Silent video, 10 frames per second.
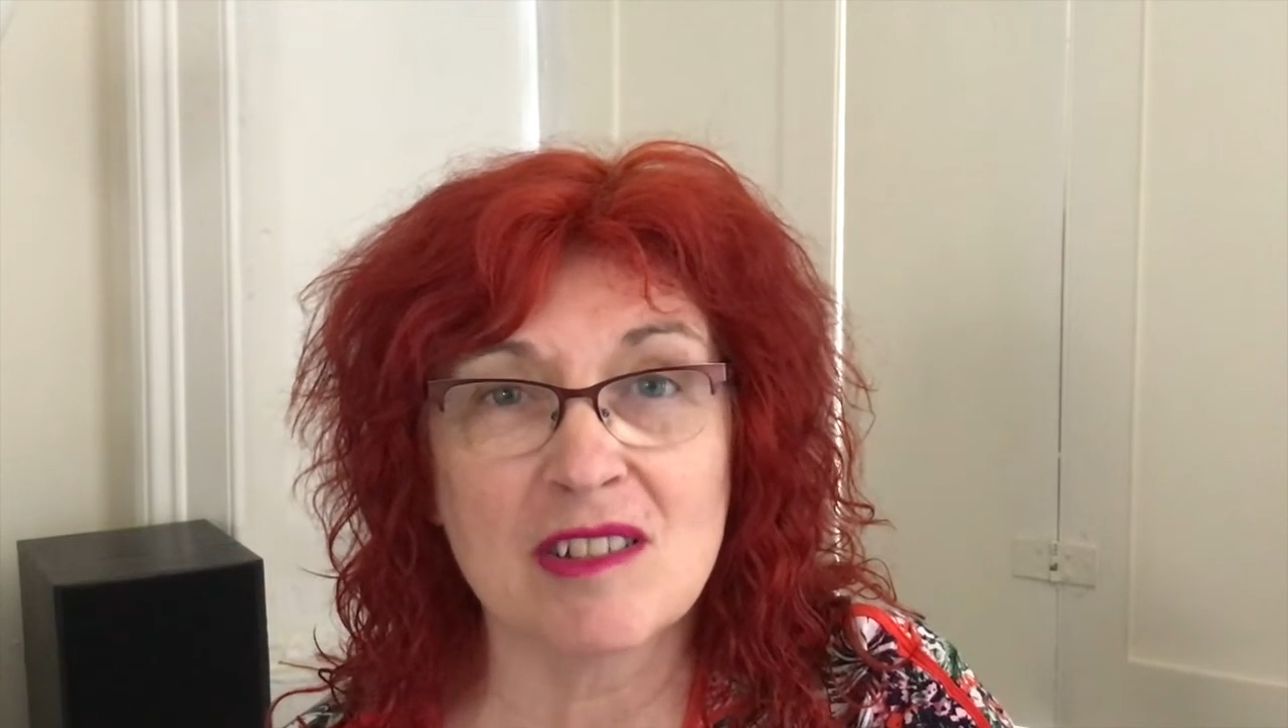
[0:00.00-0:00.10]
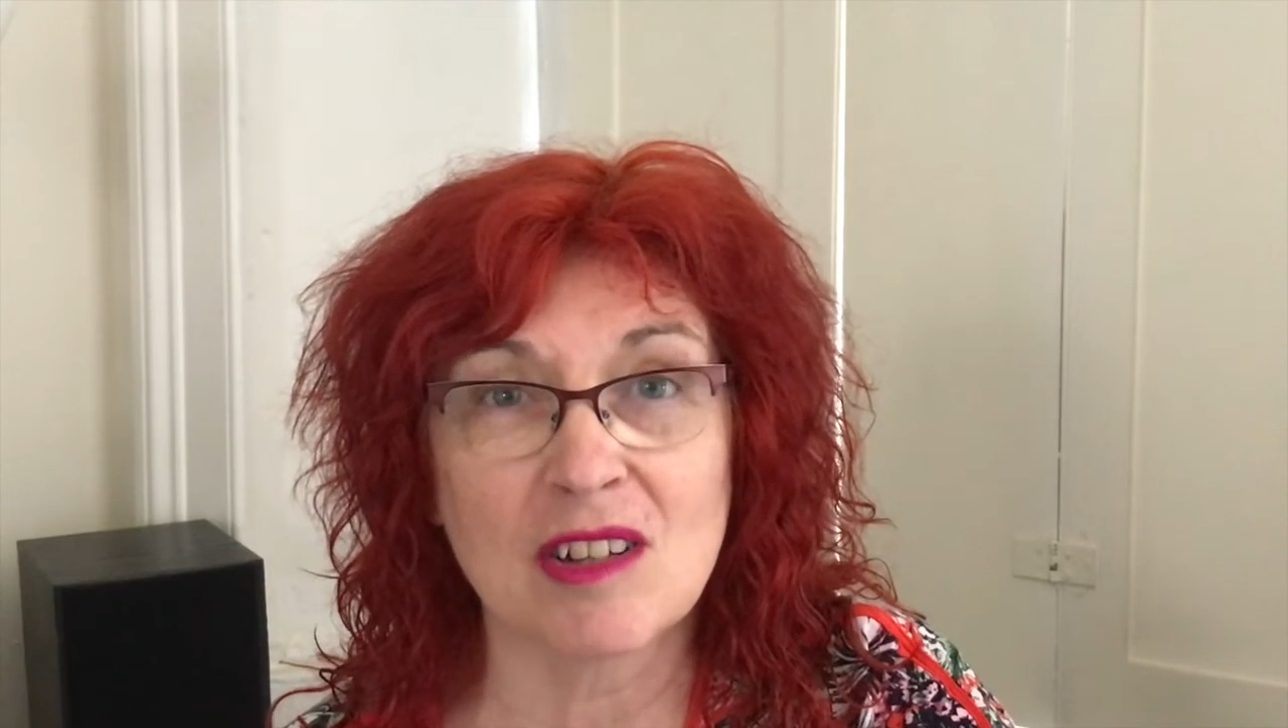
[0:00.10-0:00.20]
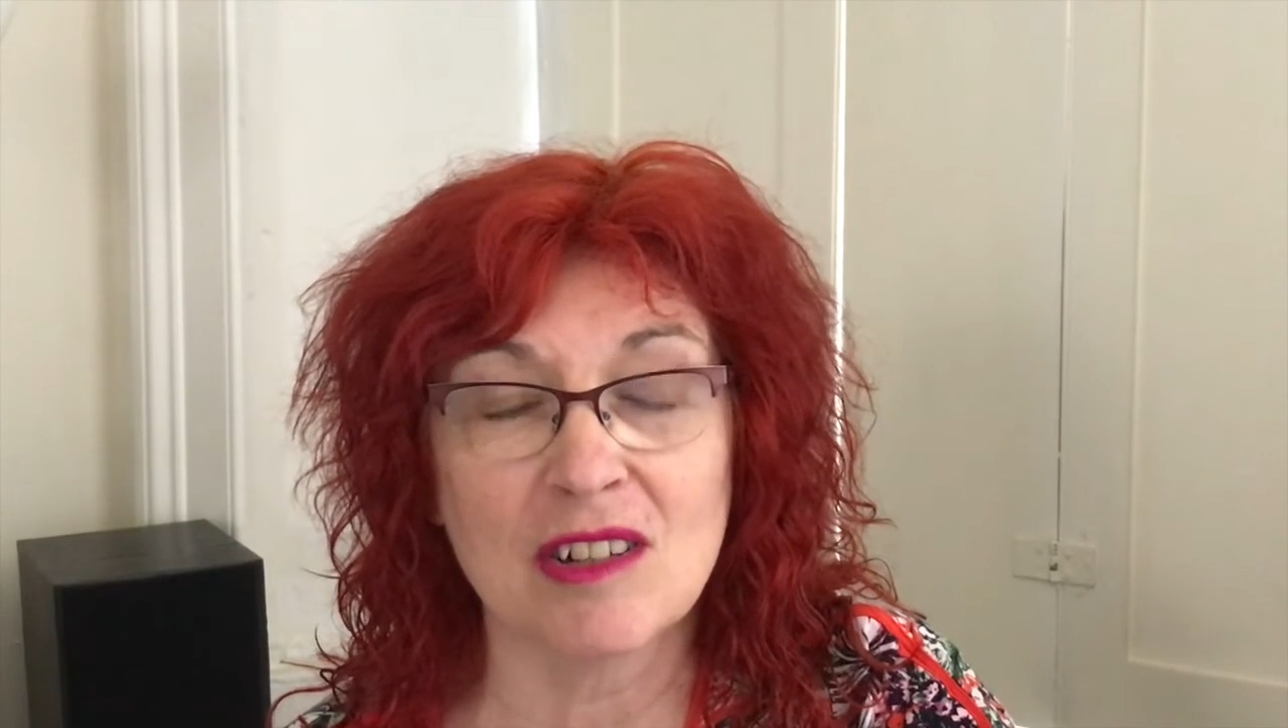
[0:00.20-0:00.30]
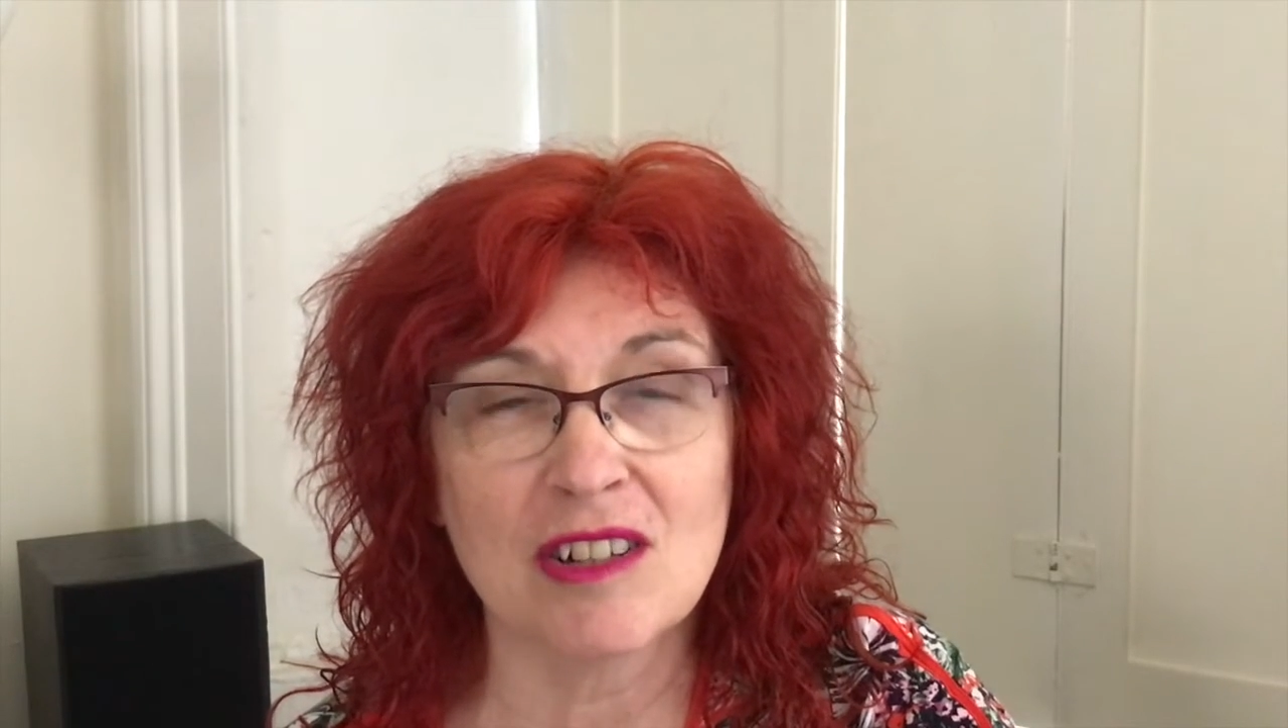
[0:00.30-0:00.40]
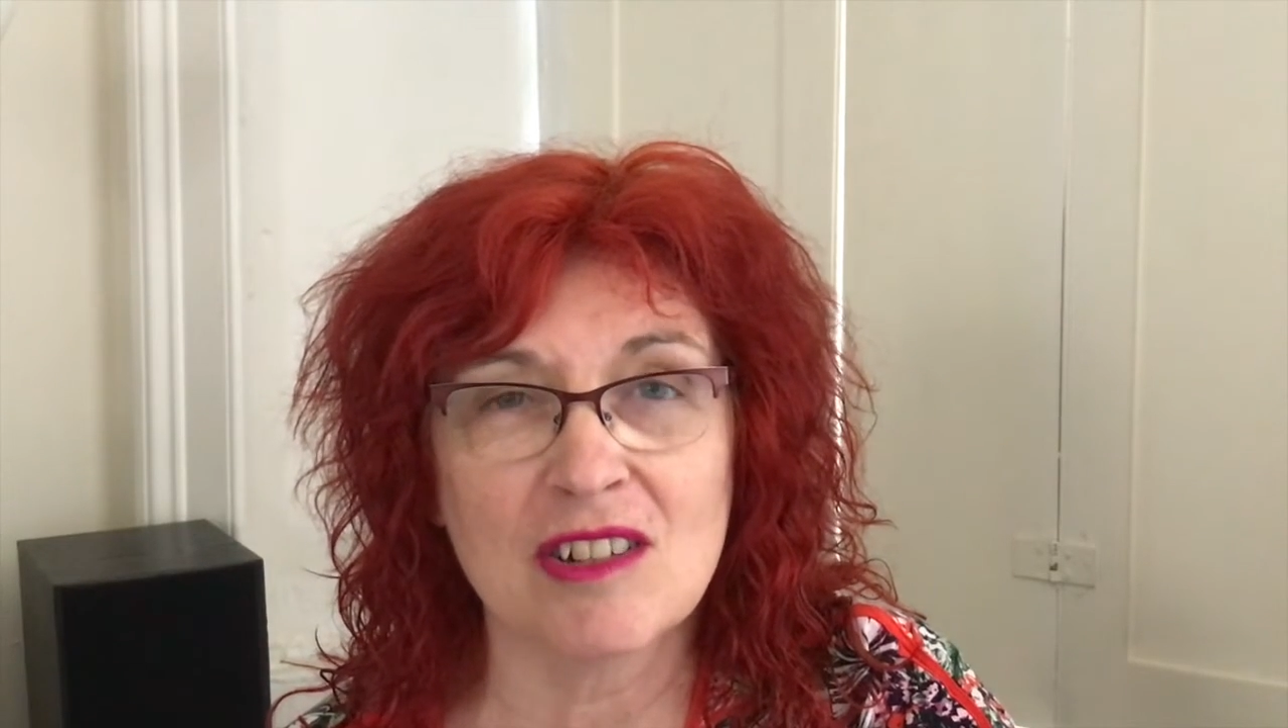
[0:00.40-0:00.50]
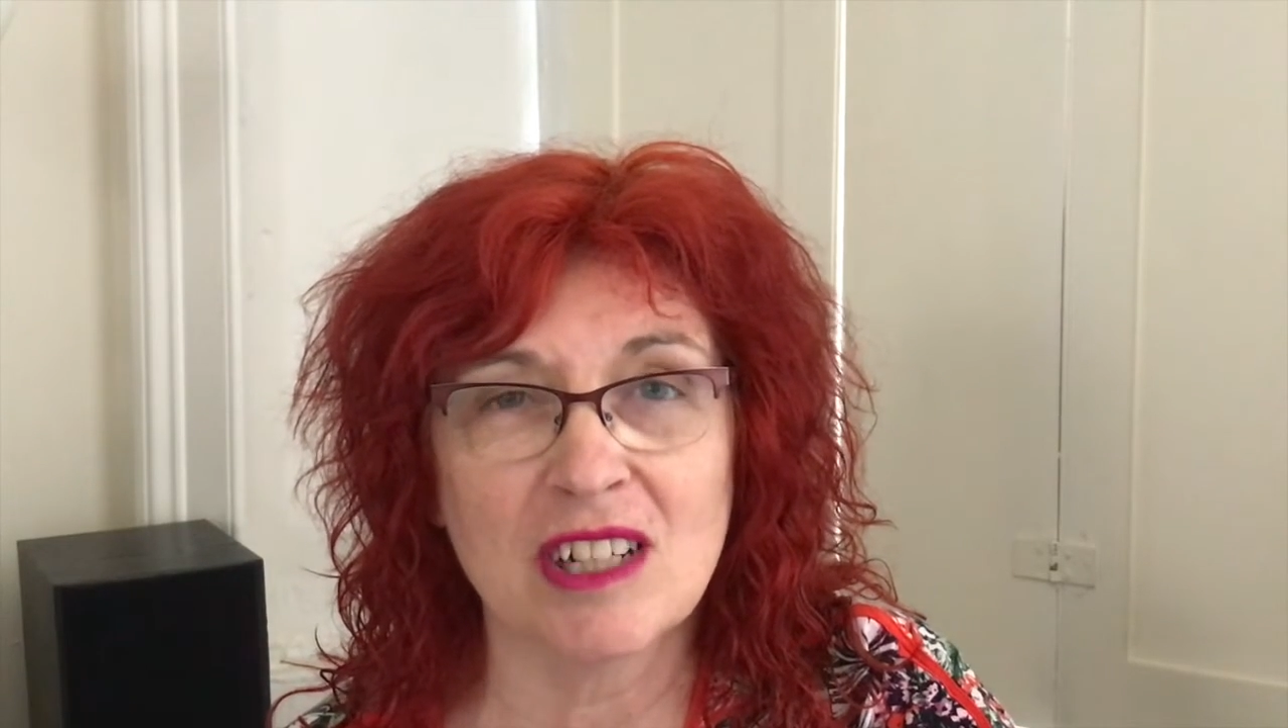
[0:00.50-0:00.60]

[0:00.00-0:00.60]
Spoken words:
Scottish,